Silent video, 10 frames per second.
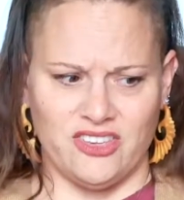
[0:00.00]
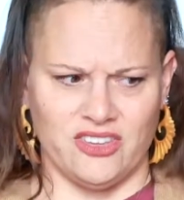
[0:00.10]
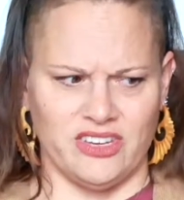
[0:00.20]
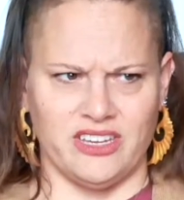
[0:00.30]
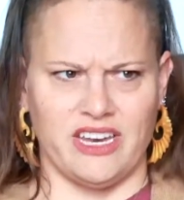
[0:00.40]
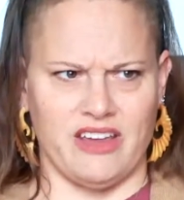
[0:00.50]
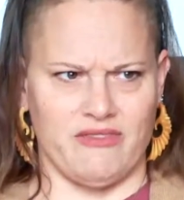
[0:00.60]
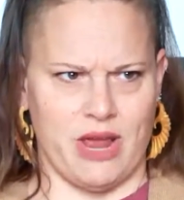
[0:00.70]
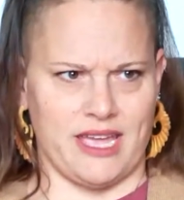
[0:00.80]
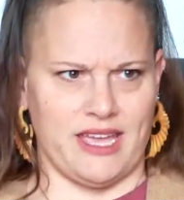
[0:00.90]
good
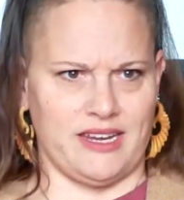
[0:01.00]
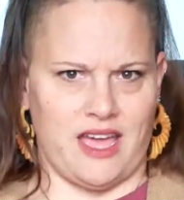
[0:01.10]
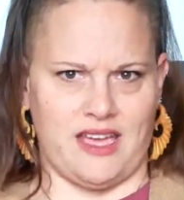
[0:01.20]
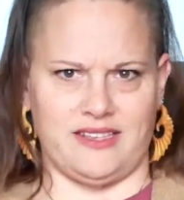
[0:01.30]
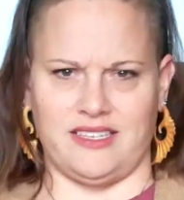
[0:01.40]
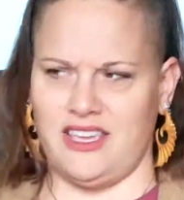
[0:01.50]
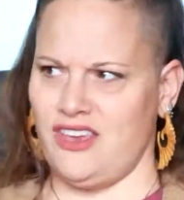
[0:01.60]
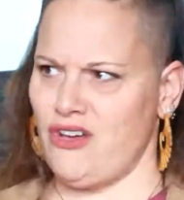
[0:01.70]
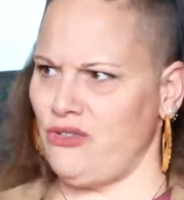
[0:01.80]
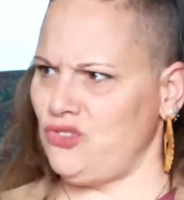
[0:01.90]
at recognizing
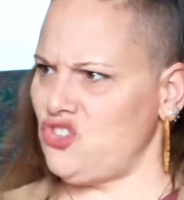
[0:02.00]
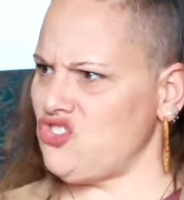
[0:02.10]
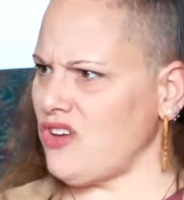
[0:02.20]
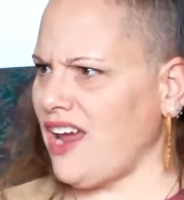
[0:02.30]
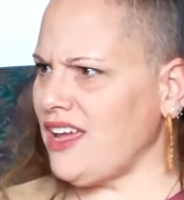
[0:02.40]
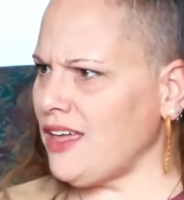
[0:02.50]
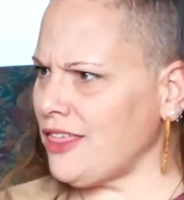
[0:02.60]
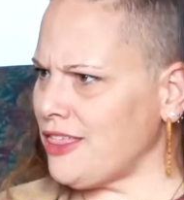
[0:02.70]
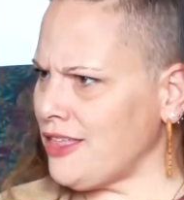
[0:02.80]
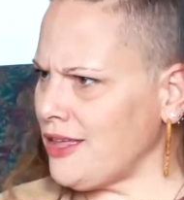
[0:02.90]
your own
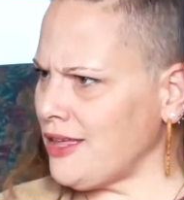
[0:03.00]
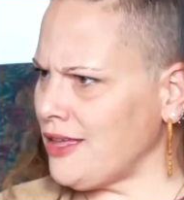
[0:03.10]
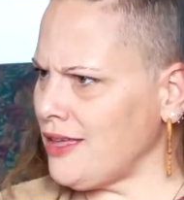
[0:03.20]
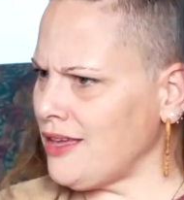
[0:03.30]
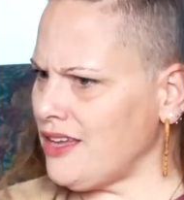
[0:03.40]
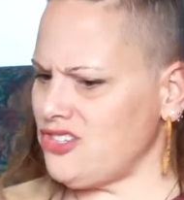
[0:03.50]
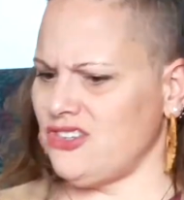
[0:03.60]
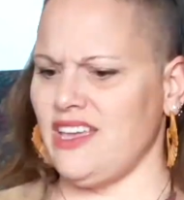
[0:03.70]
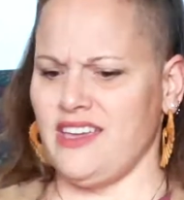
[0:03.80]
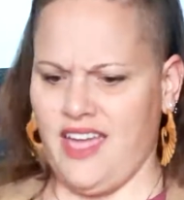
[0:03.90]
strength, because
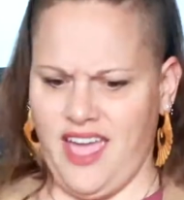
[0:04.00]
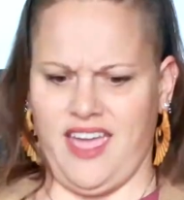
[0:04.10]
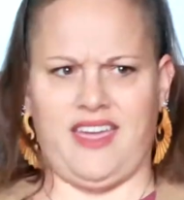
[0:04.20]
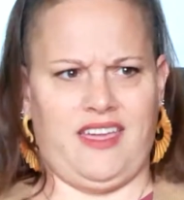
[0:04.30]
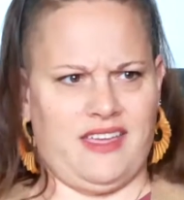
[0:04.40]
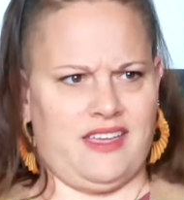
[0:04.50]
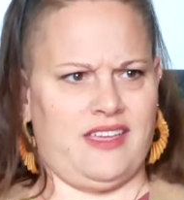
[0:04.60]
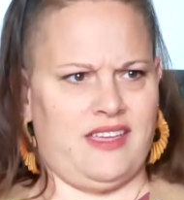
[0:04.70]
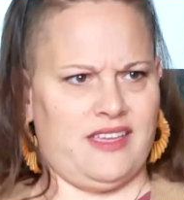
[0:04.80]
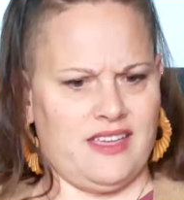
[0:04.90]
you're like, hey,
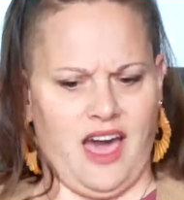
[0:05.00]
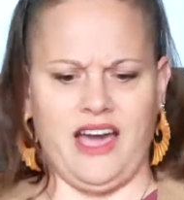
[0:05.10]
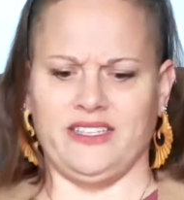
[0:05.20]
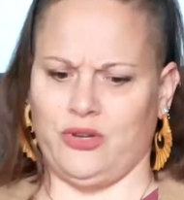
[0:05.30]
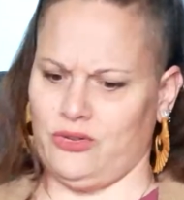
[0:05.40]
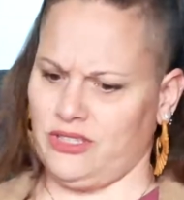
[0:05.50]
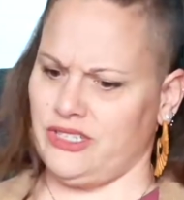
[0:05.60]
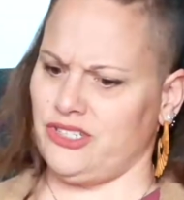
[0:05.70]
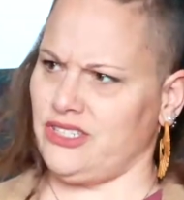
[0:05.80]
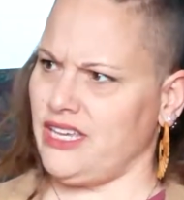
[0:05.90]
I totally
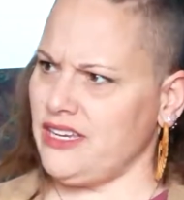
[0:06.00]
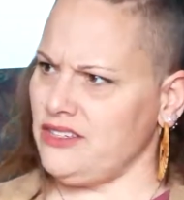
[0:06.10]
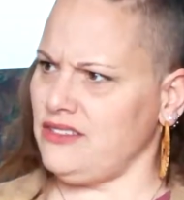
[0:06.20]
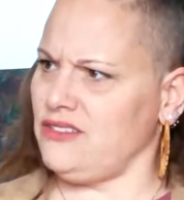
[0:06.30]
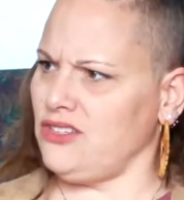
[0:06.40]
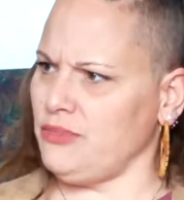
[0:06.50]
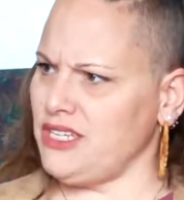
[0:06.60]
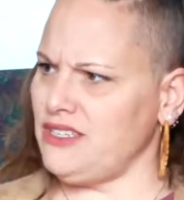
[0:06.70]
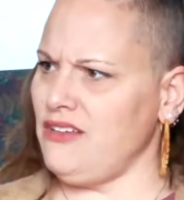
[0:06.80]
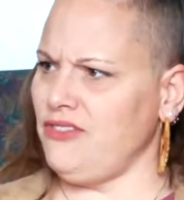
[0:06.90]
just took
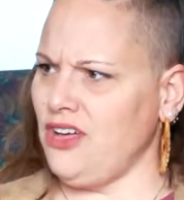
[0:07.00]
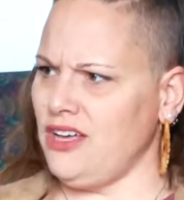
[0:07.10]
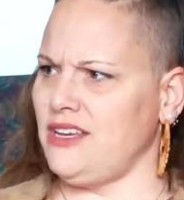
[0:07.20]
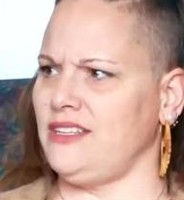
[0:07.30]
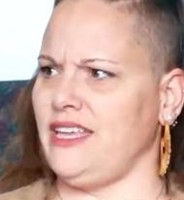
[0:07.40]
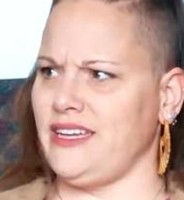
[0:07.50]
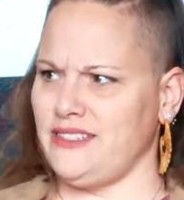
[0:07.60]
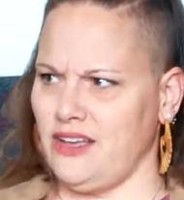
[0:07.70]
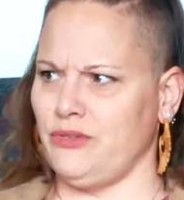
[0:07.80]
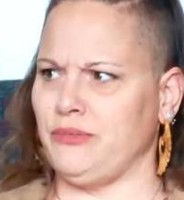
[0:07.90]
myself on and
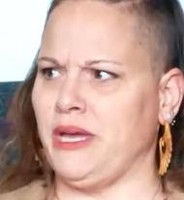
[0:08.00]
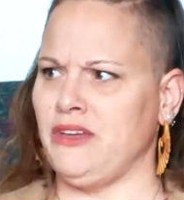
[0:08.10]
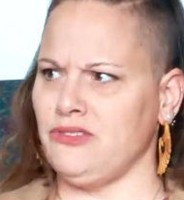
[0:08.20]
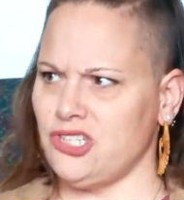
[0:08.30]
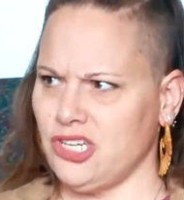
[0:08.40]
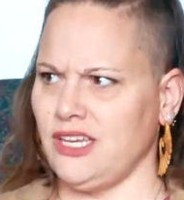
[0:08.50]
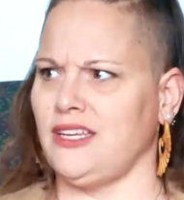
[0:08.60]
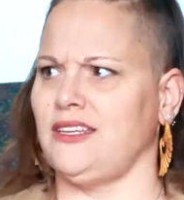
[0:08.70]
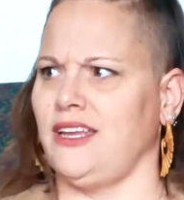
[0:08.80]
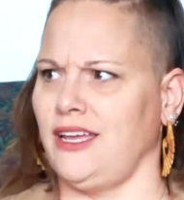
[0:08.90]
dealt with my own
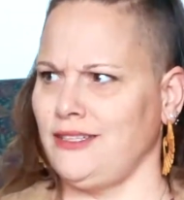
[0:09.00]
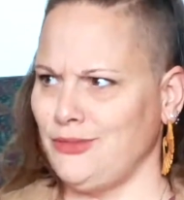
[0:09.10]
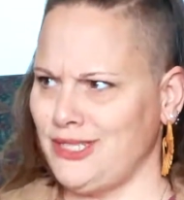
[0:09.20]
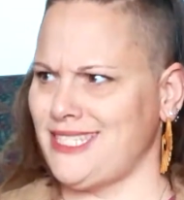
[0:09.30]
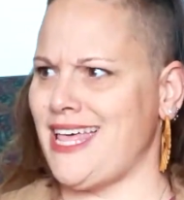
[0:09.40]
shit and was